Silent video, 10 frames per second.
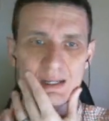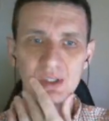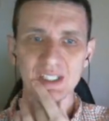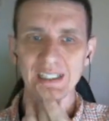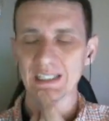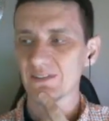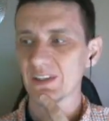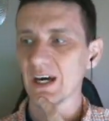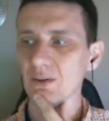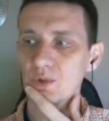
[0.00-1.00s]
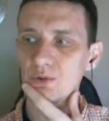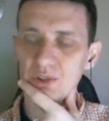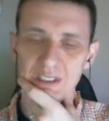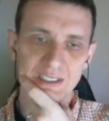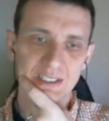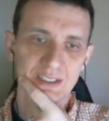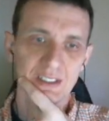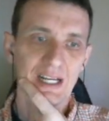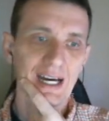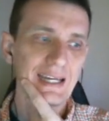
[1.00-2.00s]
I believe the other one releases
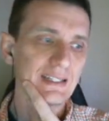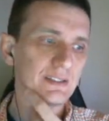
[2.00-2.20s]
tonight.